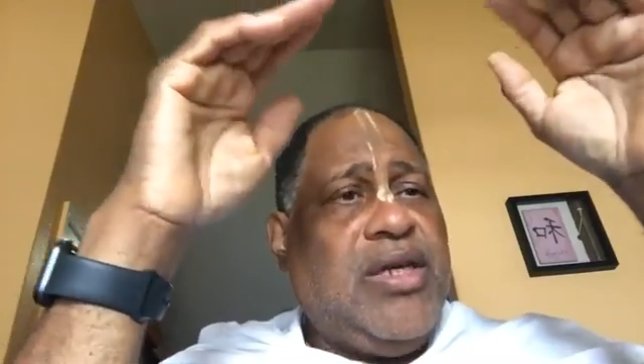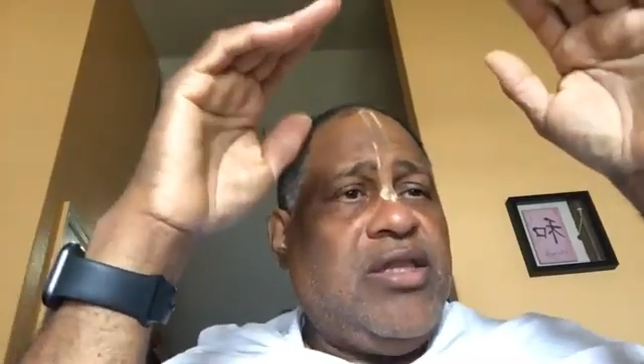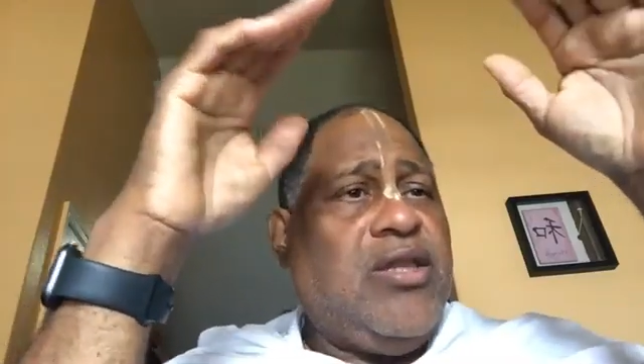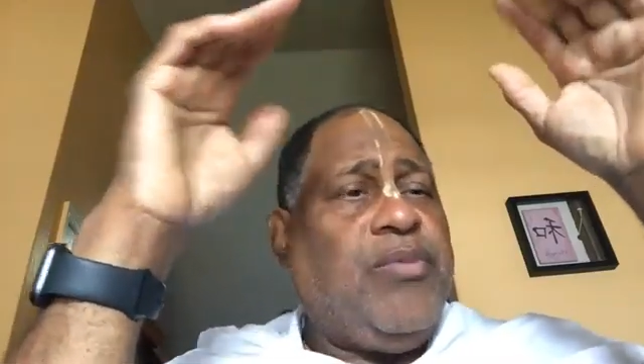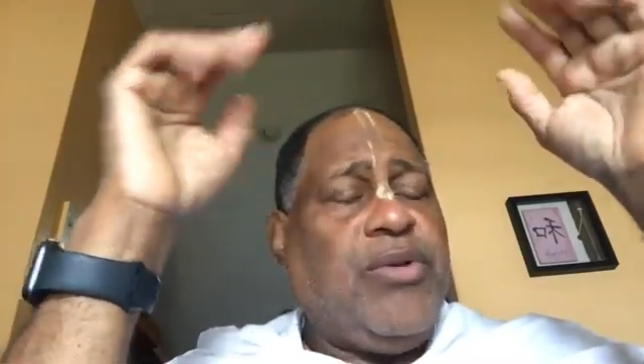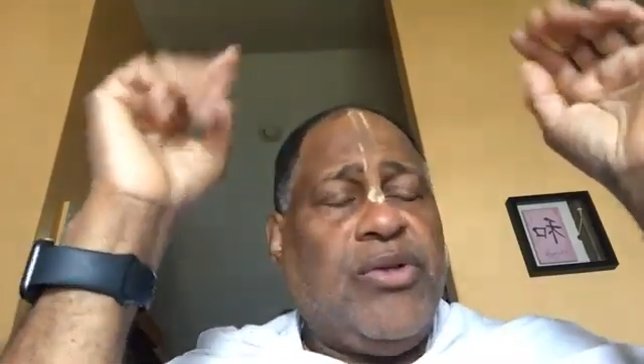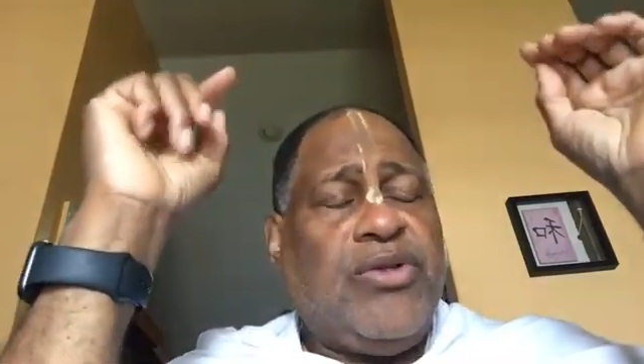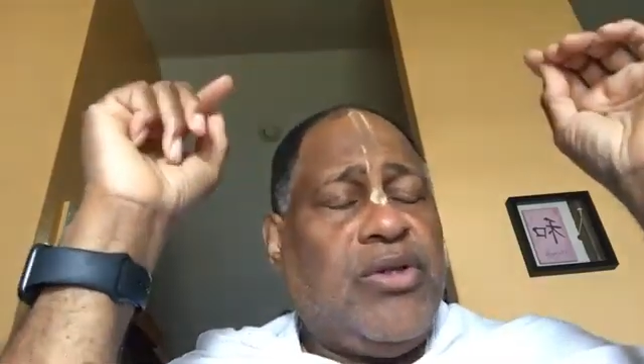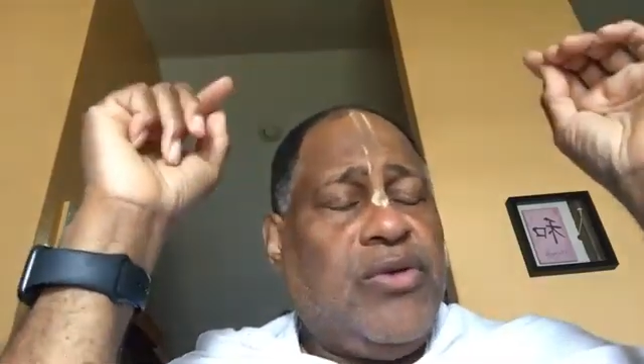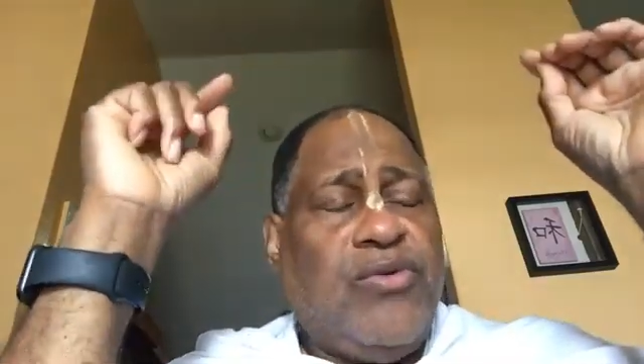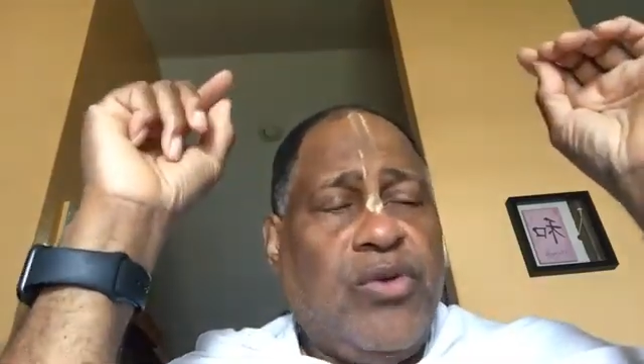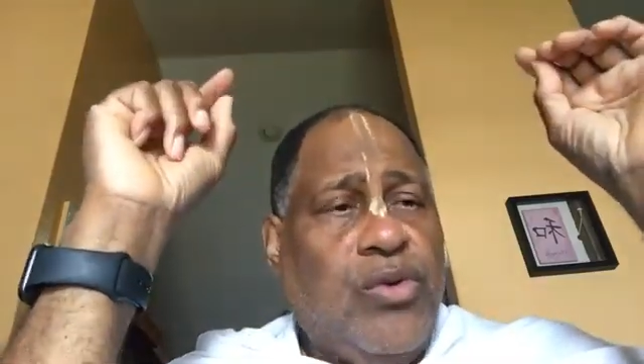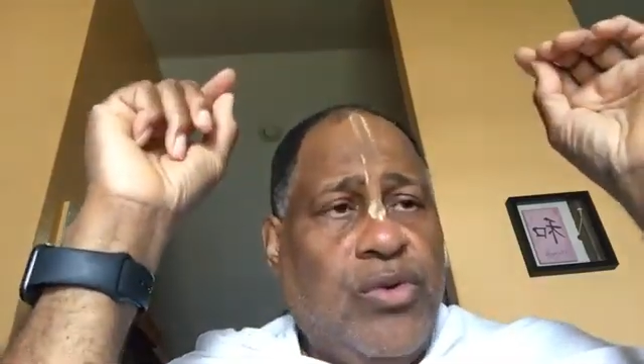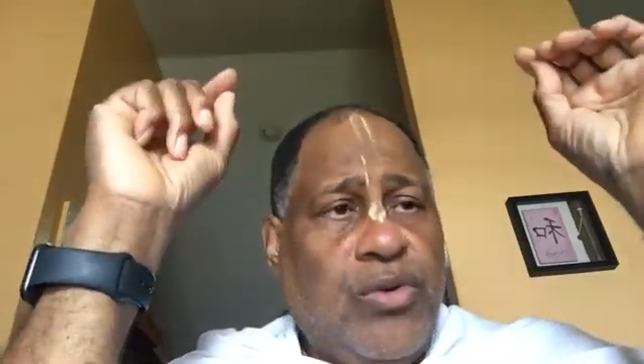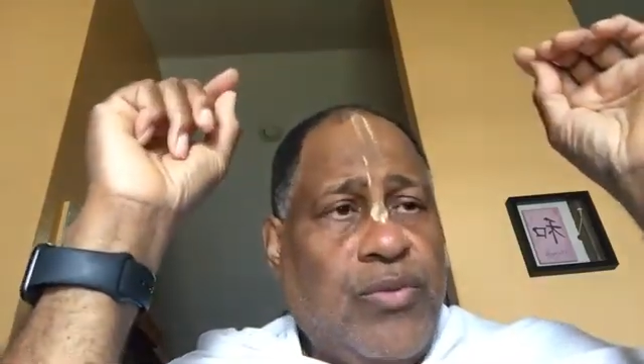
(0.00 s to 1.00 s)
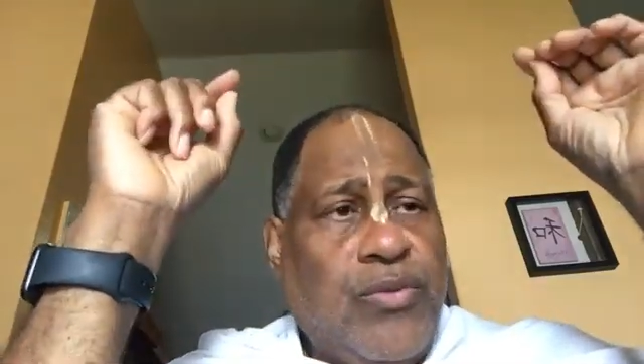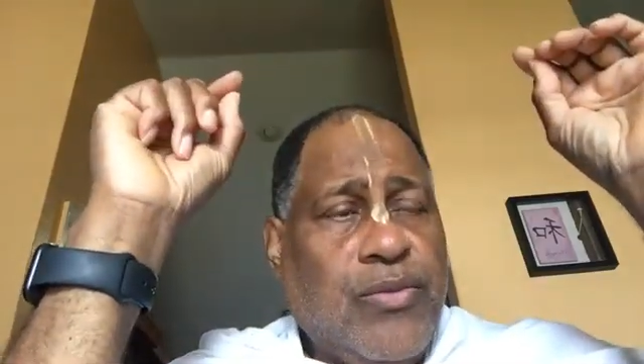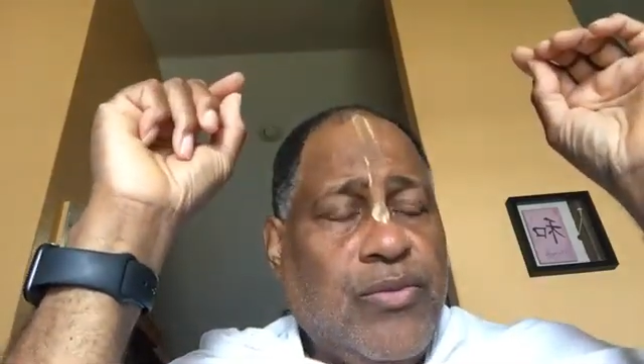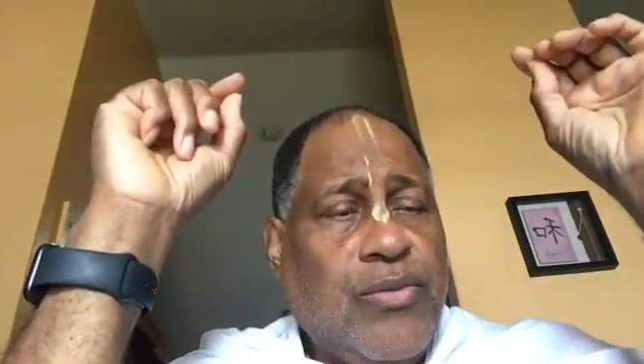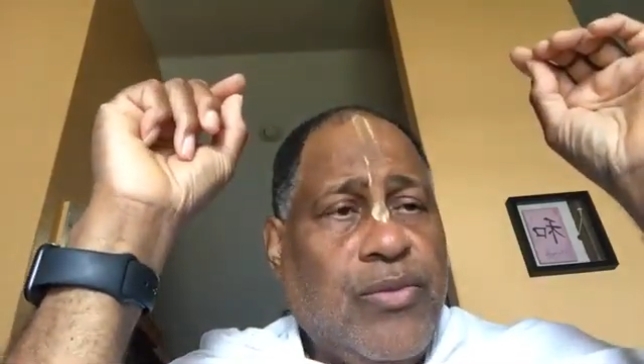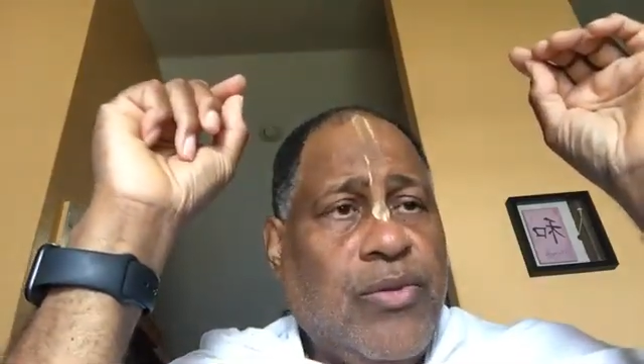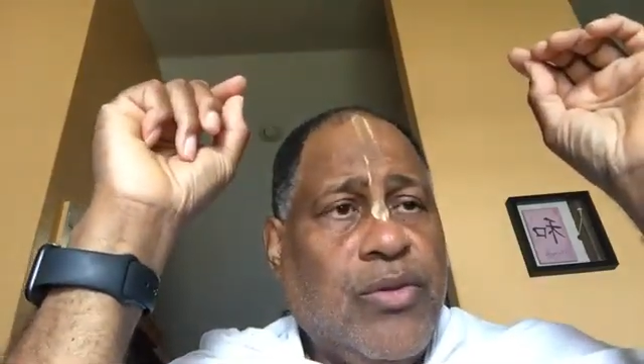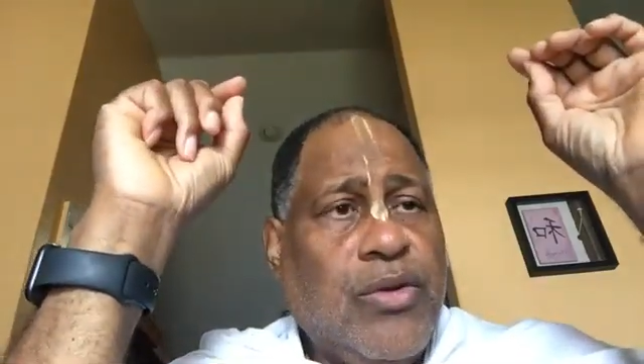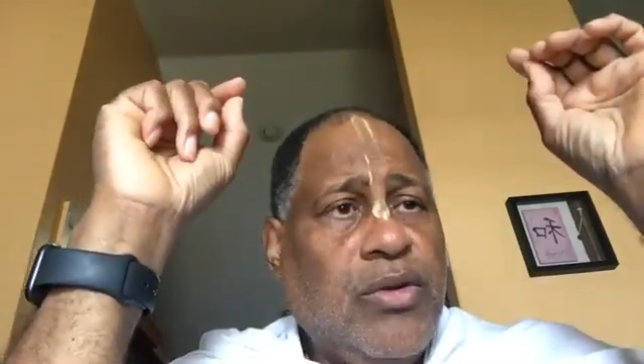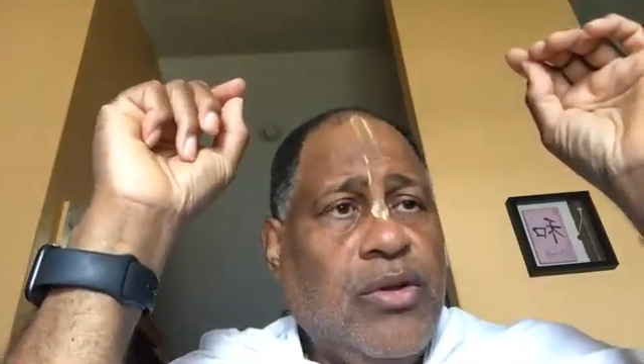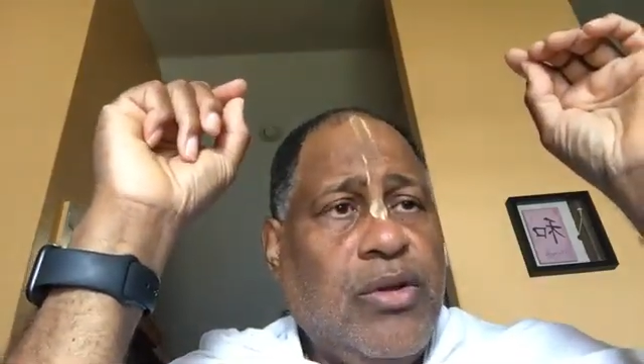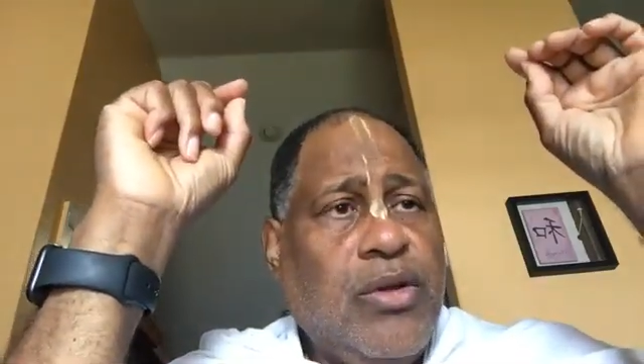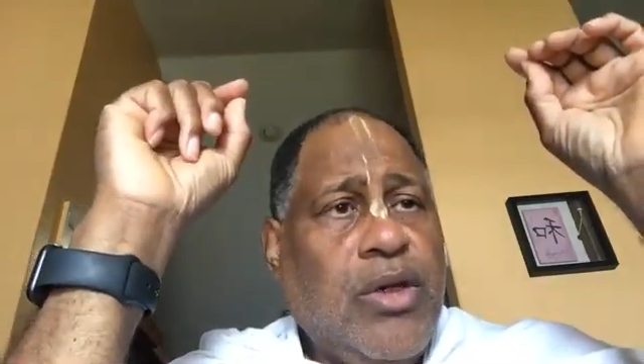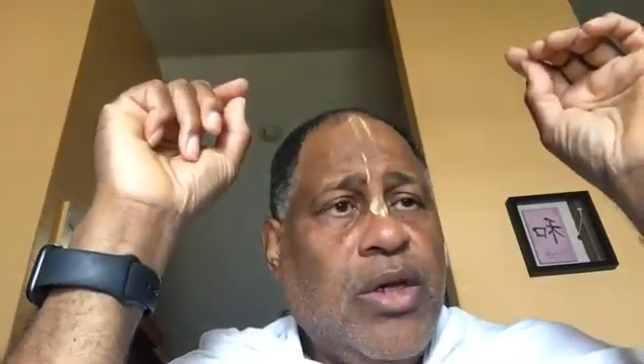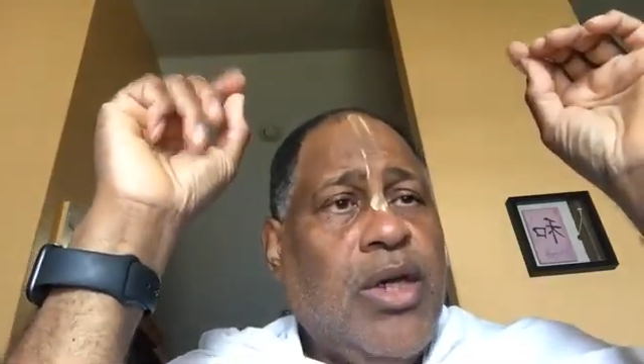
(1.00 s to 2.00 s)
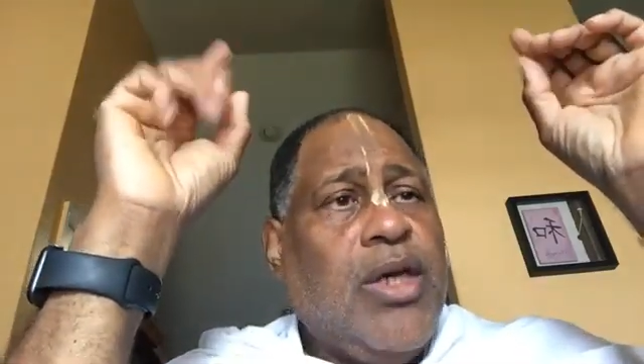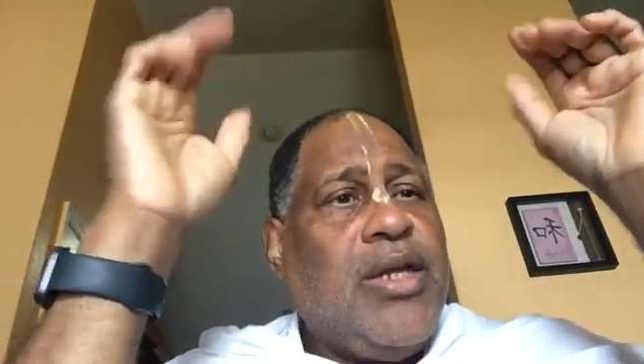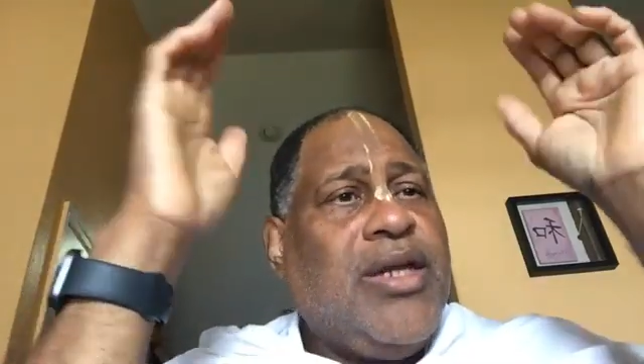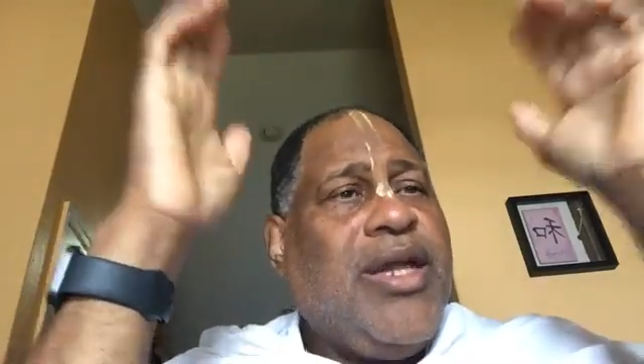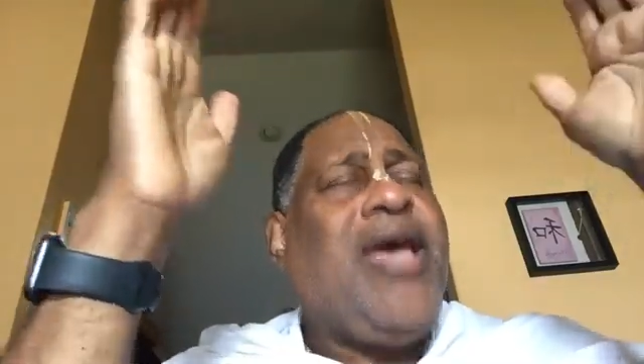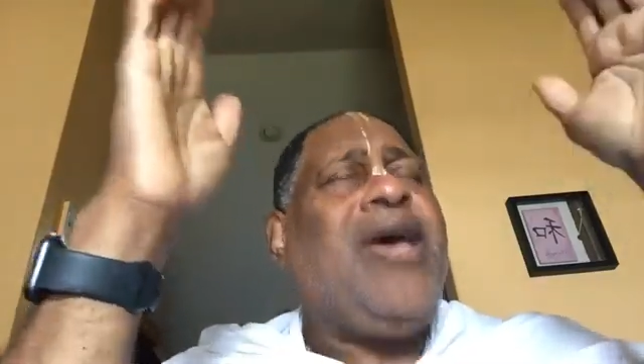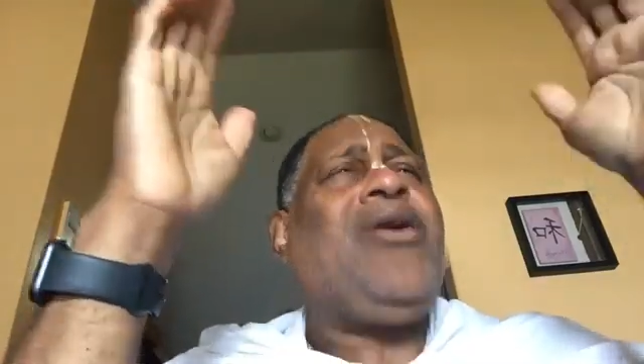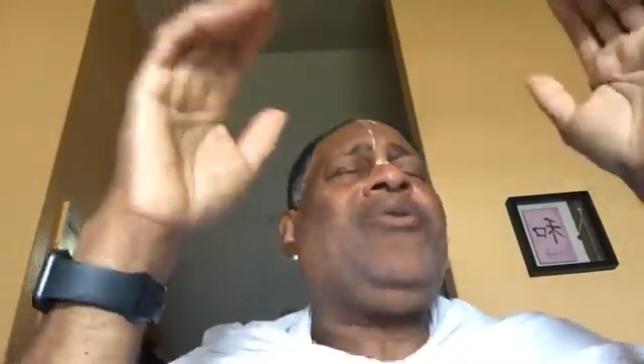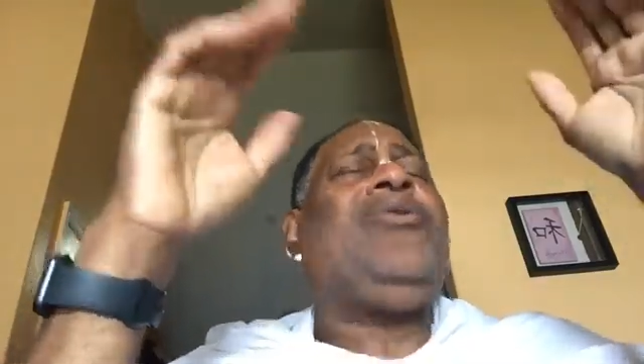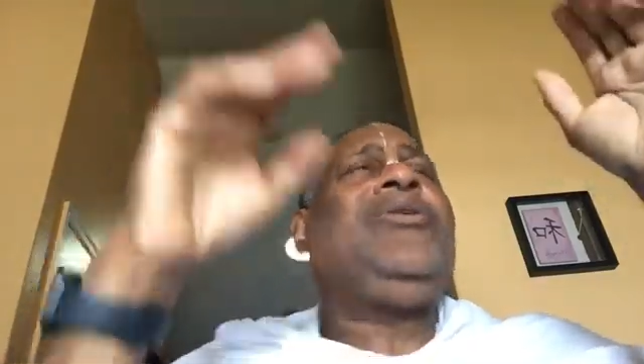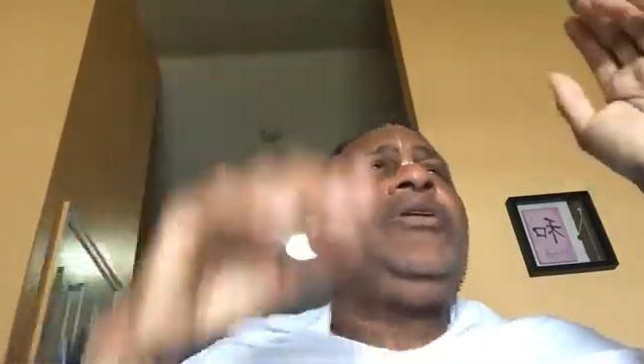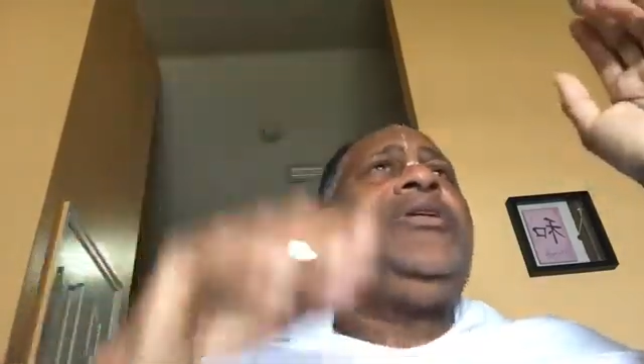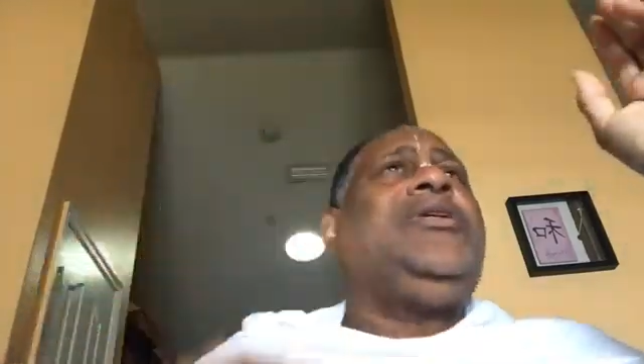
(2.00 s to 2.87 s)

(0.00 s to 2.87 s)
in the person of Guru. Now,